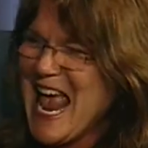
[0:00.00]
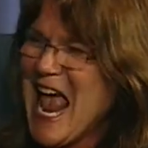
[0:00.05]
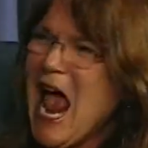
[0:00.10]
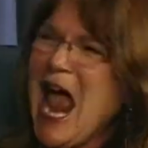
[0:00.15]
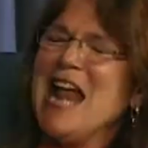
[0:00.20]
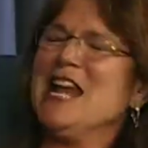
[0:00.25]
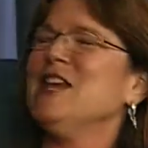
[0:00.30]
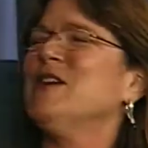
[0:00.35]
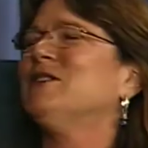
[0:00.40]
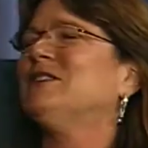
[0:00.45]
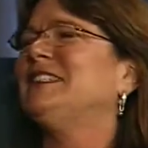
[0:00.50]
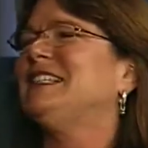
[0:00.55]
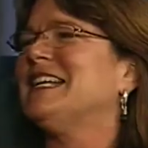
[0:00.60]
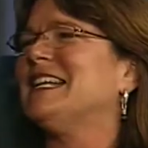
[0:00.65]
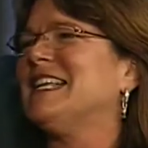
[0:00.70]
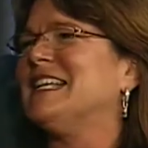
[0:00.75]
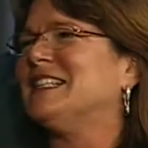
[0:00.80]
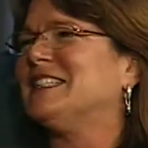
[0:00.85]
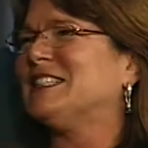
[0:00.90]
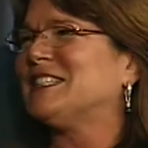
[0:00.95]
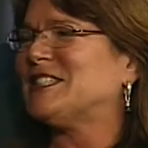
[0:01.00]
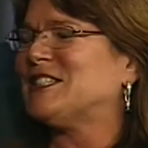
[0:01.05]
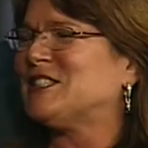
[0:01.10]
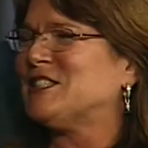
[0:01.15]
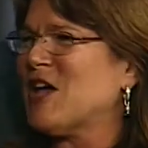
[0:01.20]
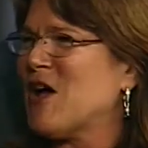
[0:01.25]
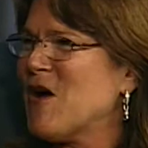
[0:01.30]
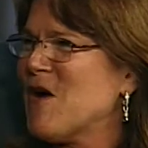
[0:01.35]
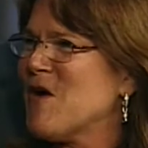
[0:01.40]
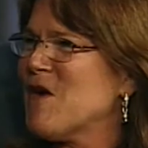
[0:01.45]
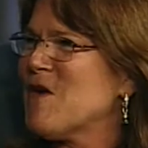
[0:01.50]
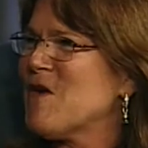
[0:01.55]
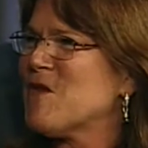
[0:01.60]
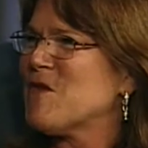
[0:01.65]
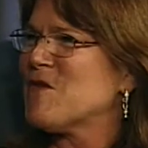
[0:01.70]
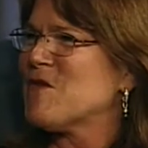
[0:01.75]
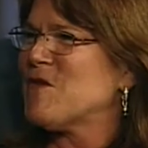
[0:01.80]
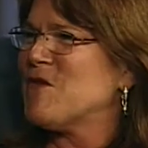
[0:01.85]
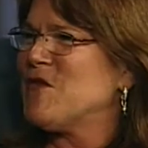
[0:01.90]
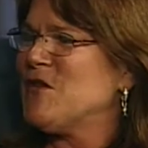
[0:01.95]
and you did it so
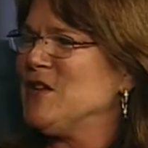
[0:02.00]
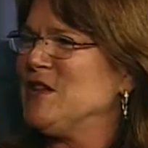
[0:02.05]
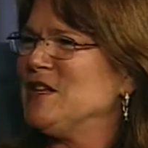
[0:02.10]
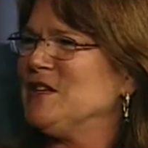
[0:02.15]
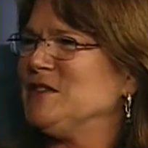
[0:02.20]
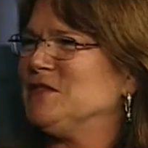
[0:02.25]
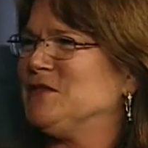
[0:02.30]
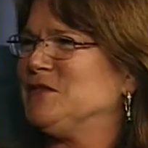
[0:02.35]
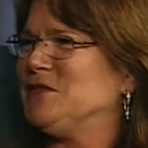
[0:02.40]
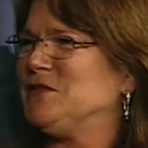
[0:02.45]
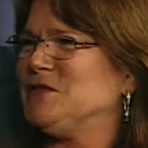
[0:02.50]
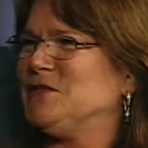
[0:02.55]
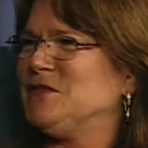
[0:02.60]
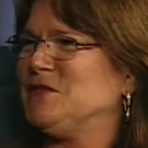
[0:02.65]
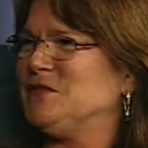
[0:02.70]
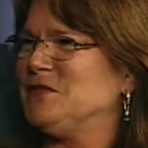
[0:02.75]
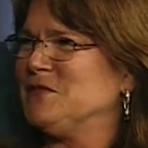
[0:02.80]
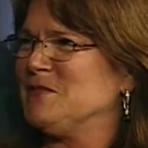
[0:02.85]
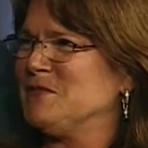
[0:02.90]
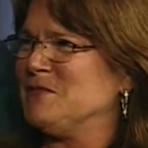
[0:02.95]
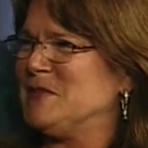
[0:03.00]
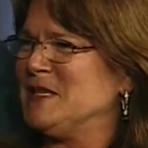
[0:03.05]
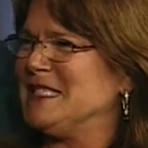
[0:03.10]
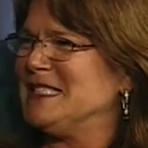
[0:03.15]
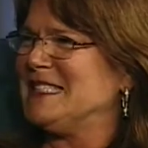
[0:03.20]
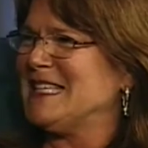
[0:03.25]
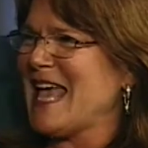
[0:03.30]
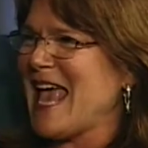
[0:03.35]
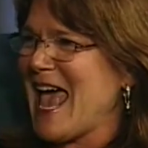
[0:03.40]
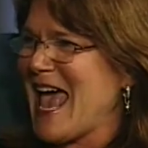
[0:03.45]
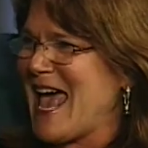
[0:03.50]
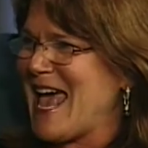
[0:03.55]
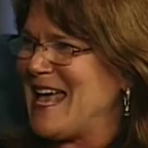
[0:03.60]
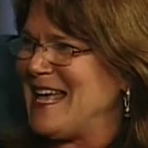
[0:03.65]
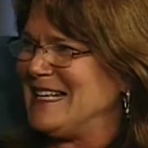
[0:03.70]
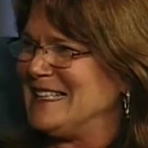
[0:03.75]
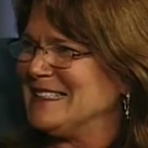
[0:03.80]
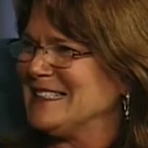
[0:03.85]
full of pizzazz.